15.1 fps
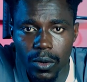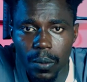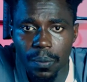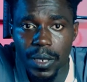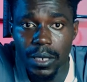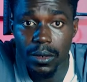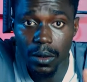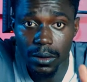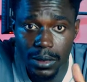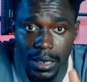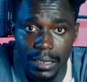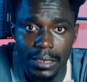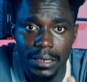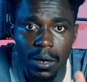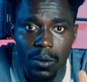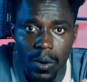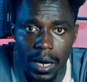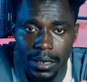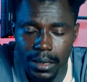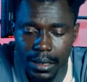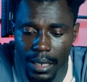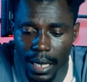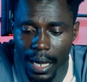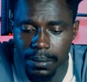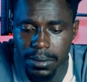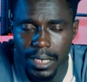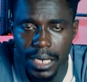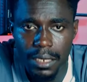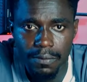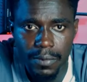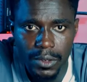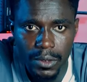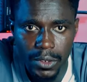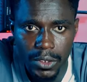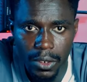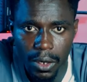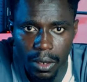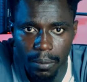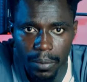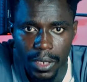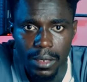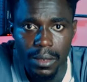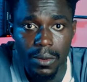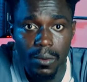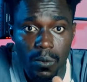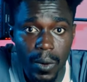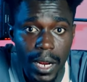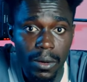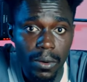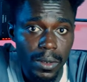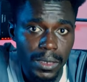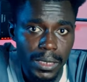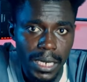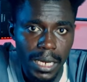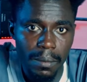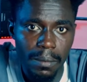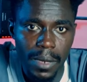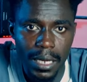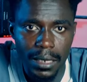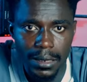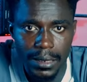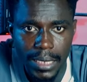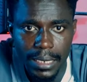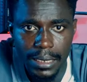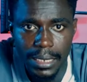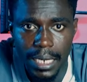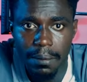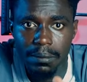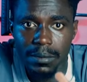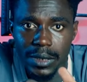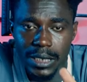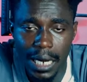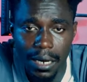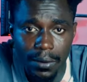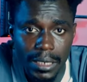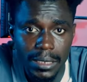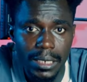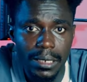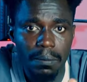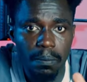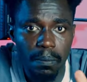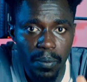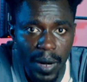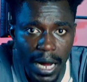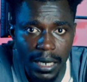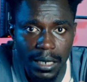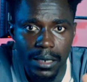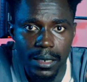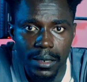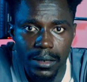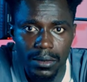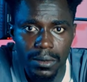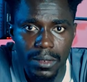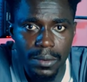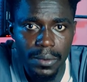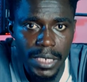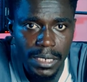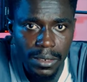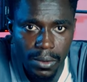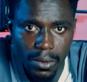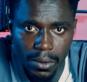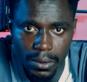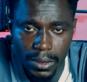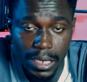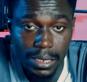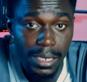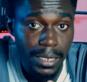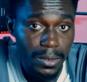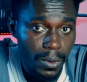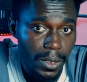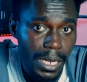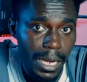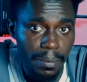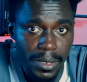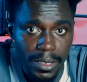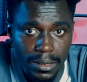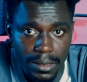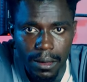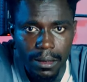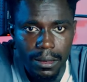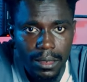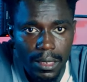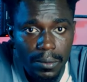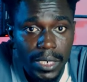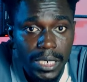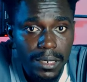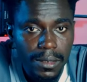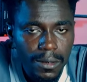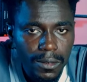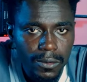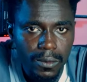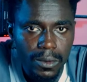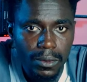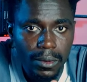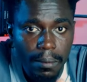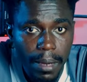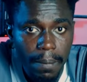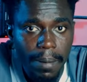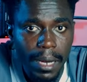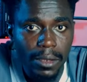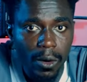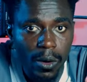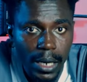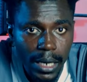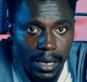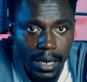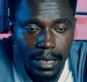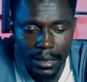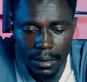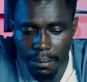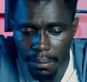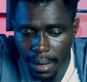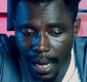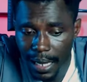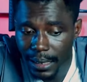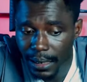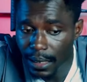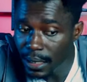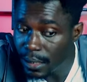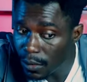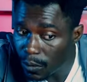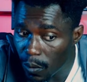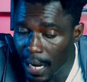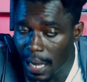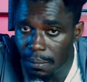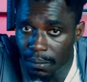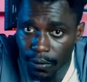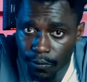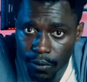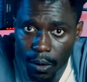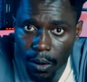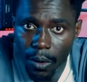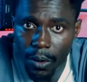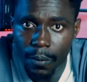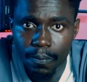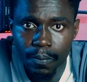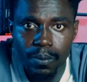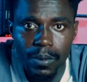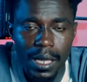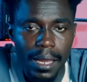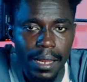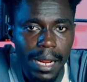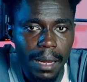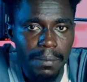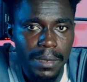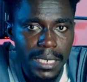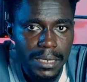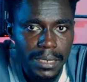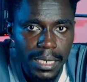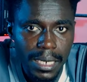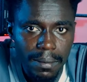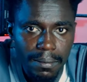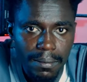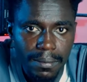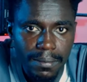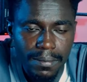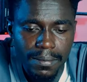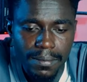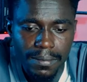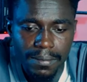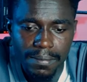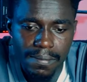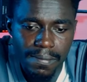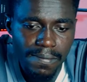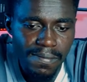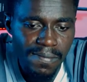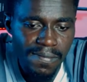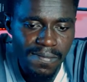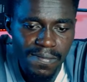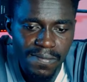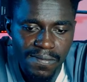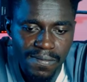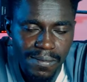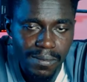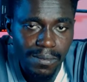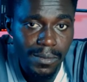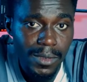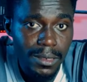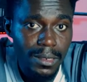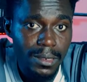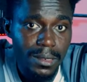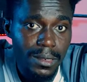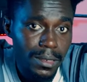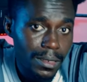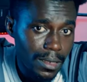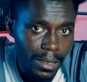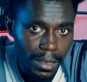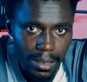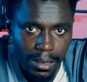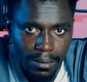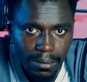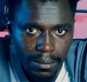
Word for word: open your texture works in apps like Photoshop, work on them and send them directly back to three D Coat, and guess what happens? three D Coat will remember your layers as it were before and update them. Mm, this is sick.